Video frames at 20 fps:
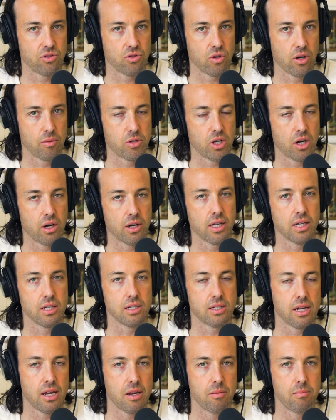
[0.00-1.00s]
so I'm talking
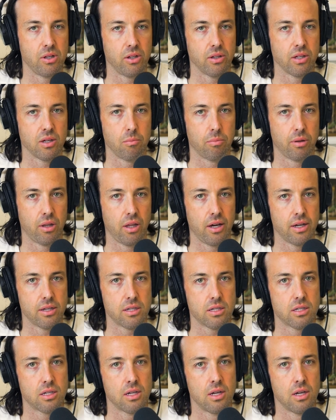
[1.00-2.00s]
10 million
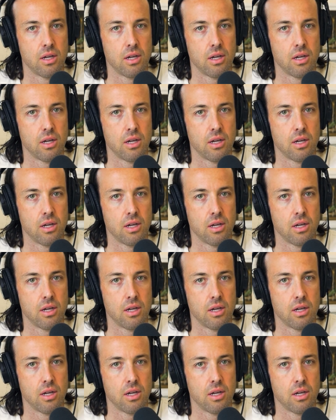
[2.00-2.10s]
plus.